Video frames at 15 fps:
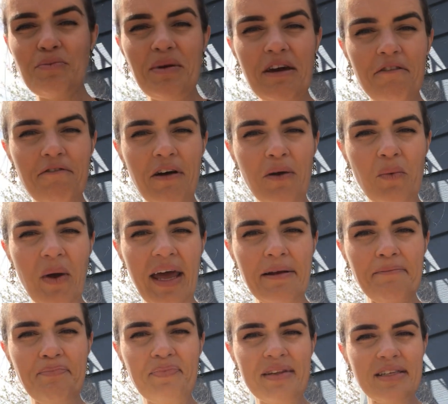would be a fun
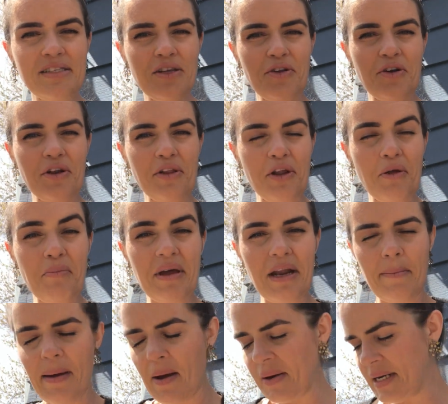way to learn a little bit
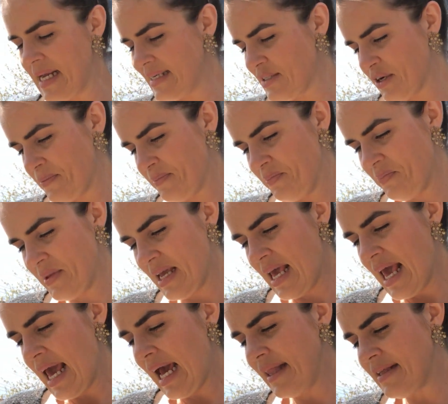about a desert.
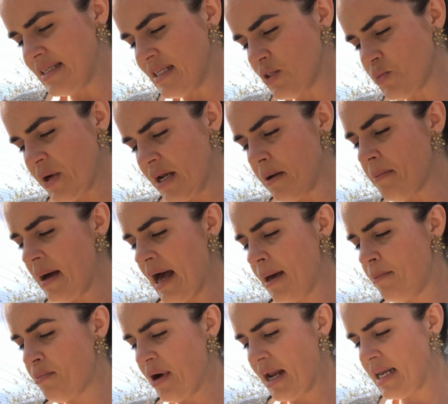And this is written
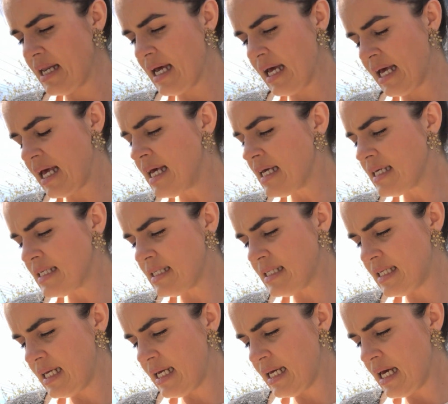by Brenda
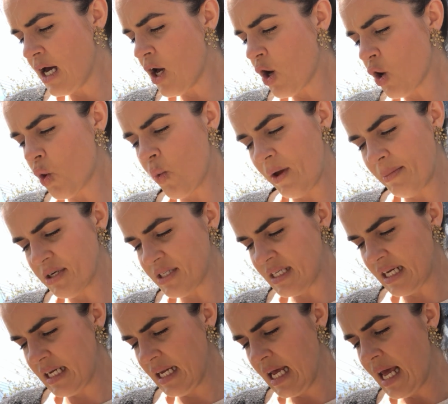Z.
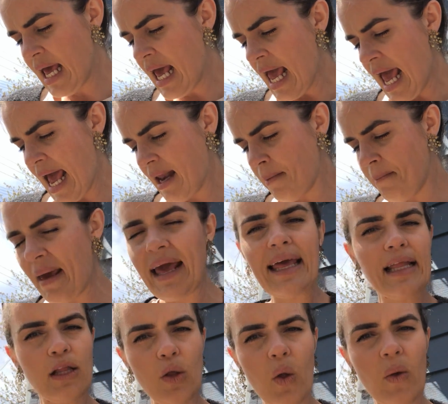Guiberson, and
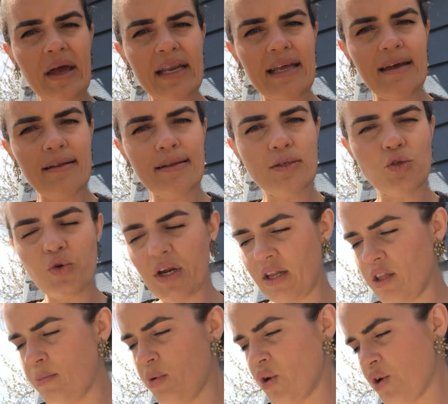Megan Lloyd
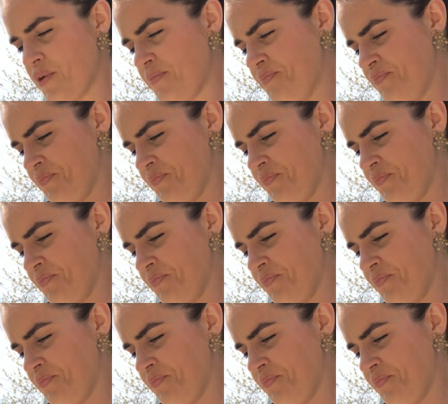illustrated the book.